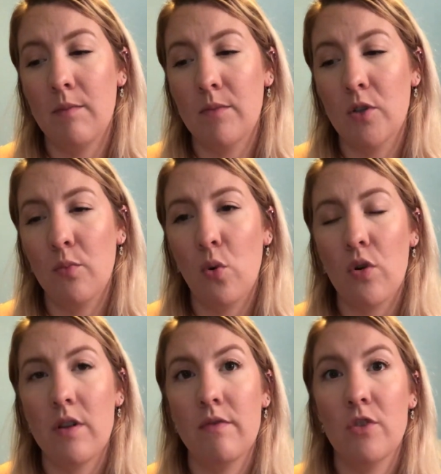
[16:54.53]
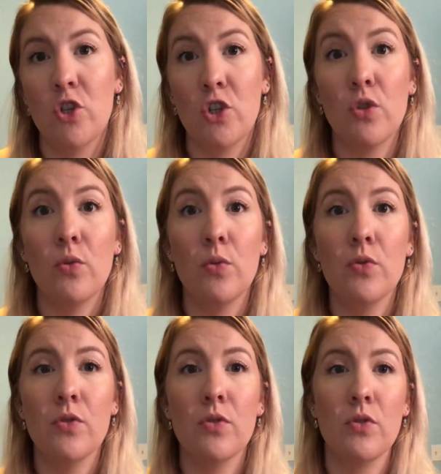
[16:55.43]
supportive
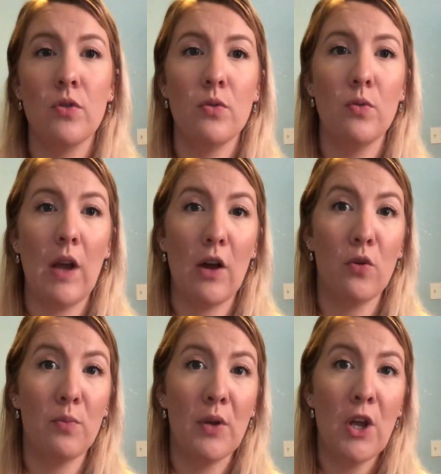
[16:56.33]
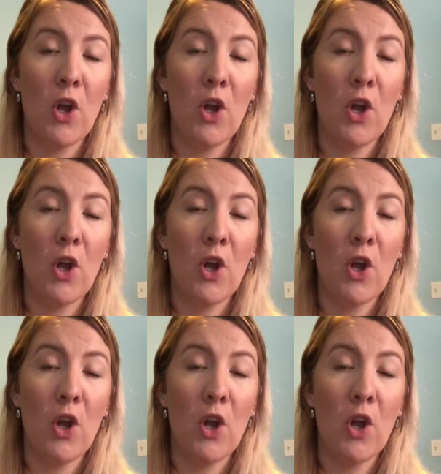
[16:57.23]
shoes to help